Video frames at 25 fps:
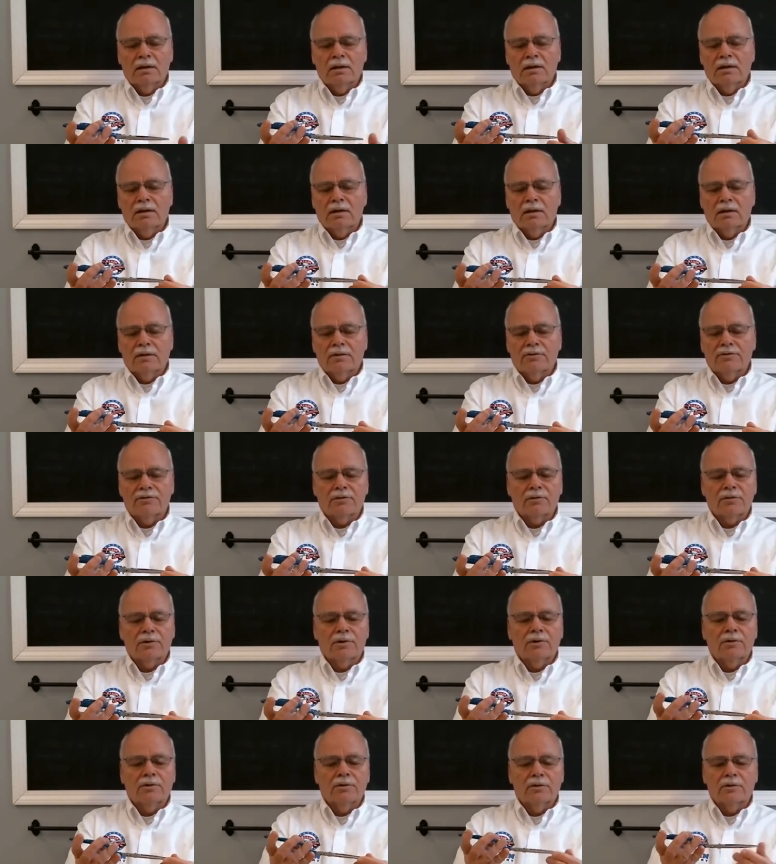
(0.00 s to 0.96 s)
Uh, so
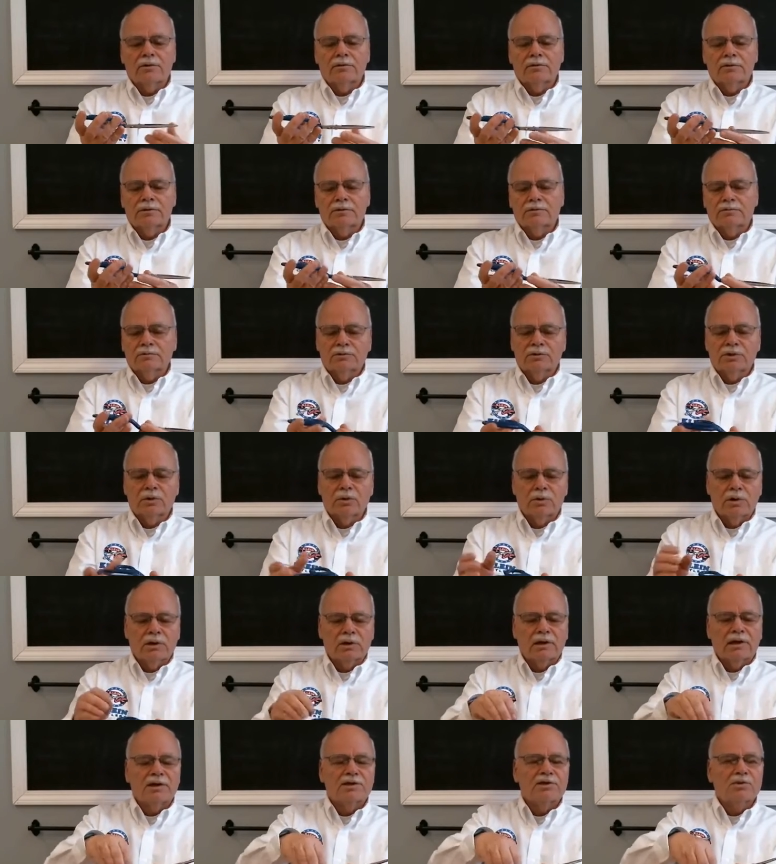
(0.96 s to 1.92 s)
you're
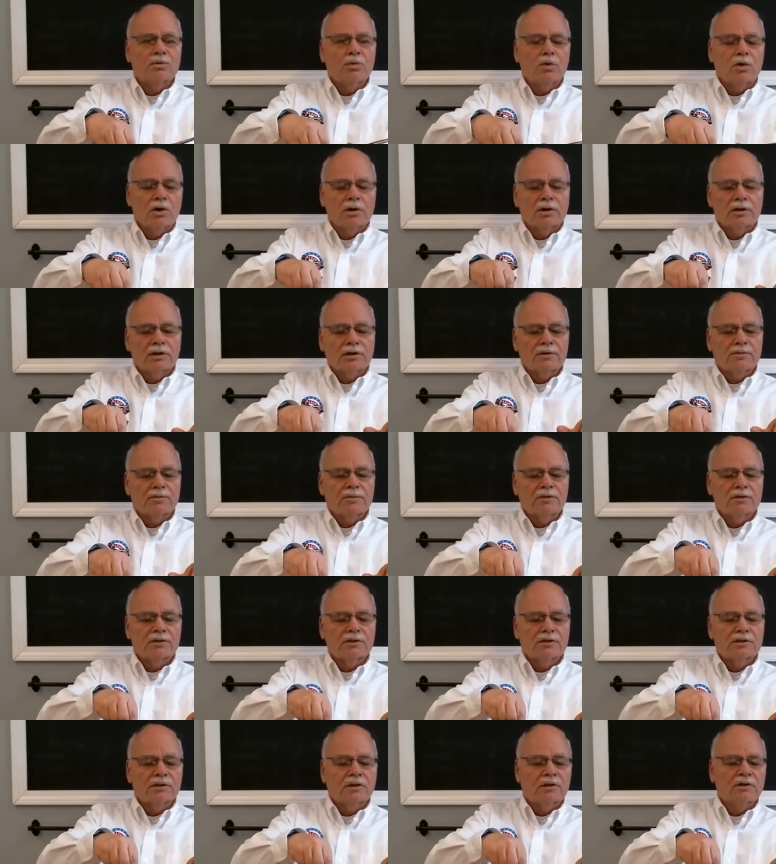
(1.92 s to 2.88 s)
doing less work
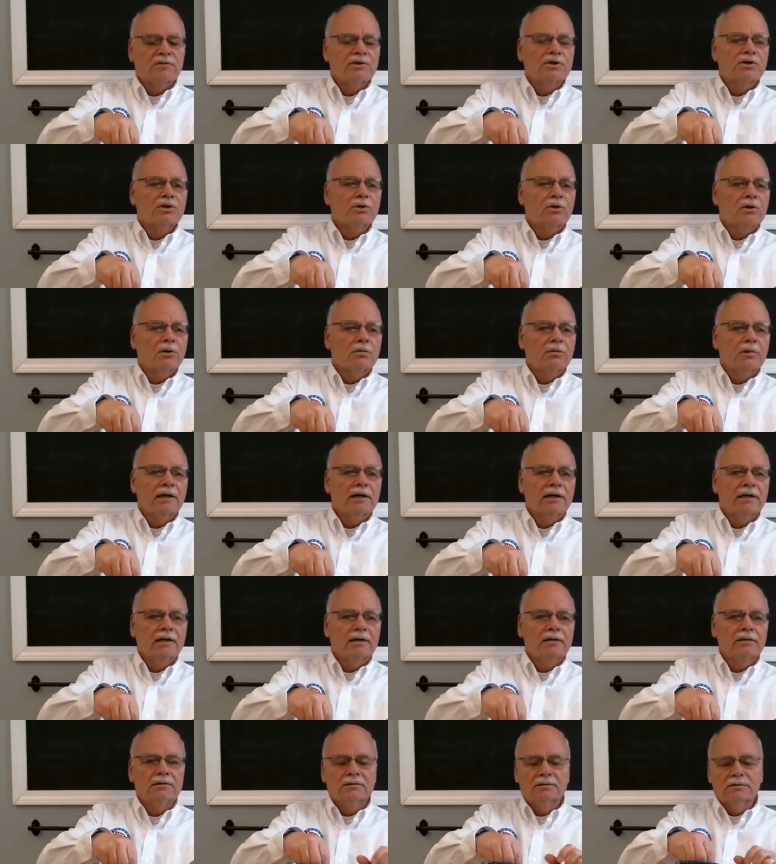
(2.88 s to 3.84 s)
instead of a short
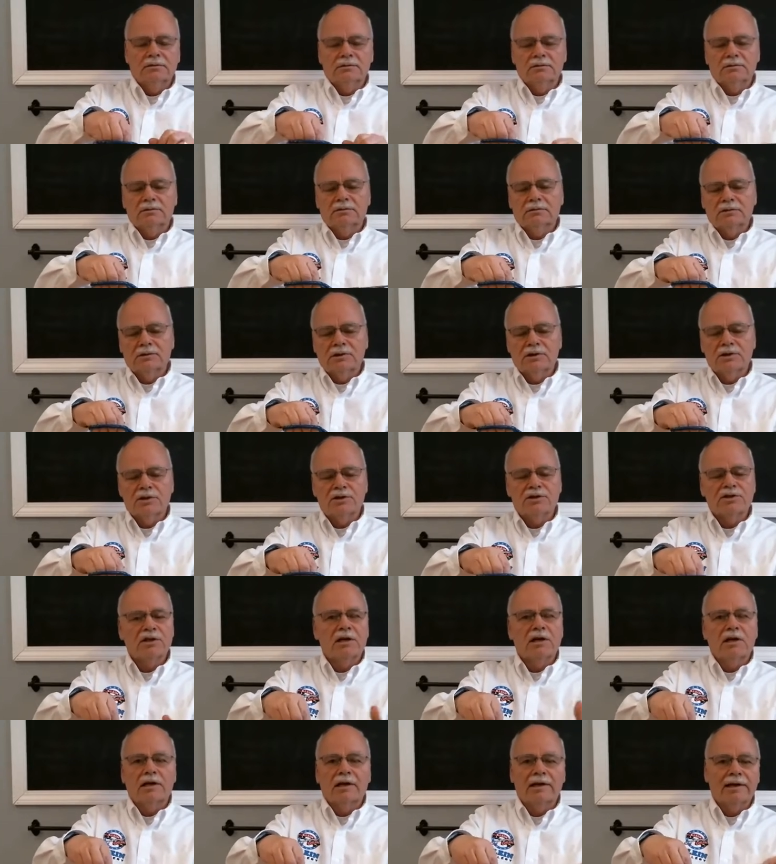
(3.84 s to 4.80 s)
blade that you
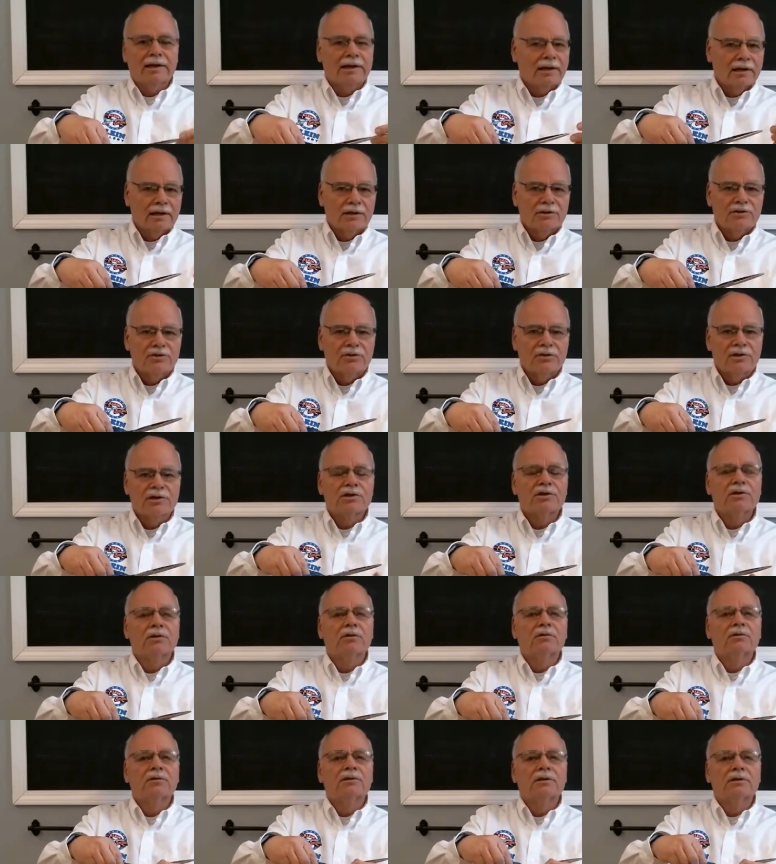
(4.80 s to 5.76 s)
see like on a
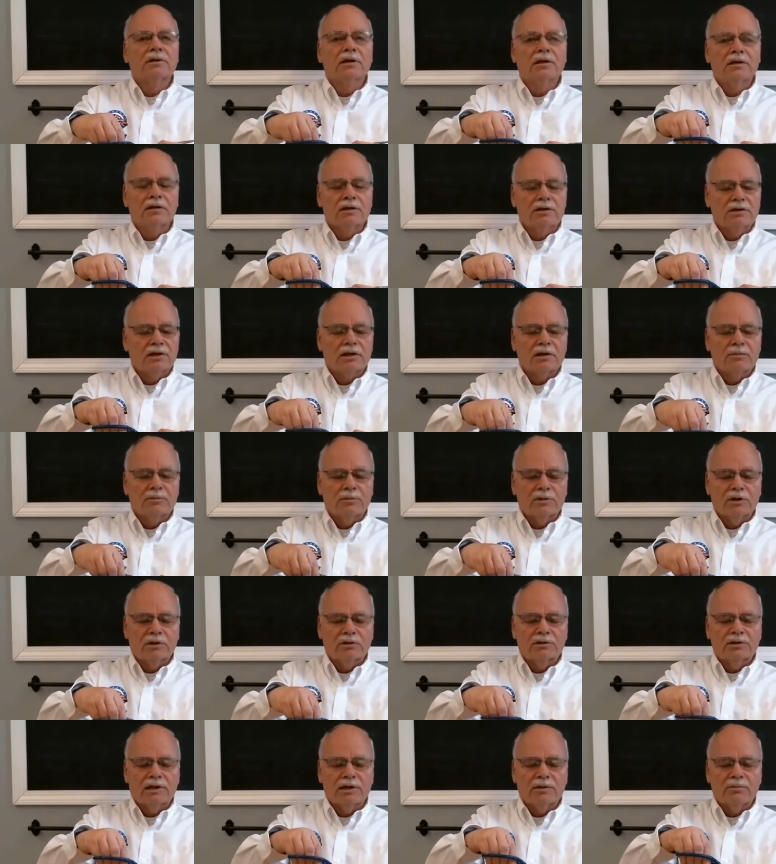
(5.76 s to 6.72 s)
traditional uh, duckbill
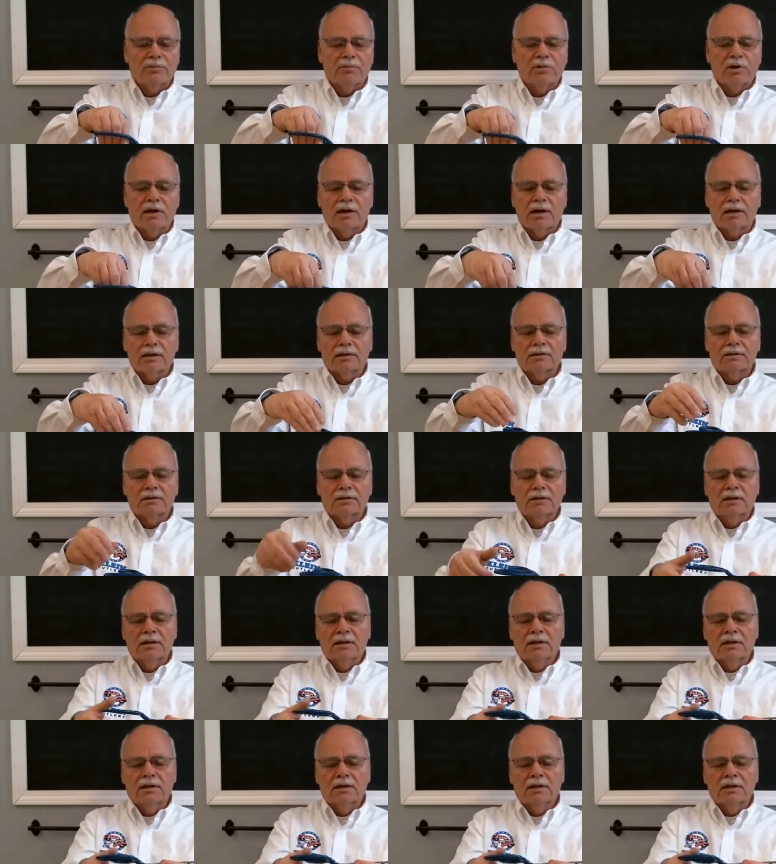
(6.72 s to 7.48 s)
type product.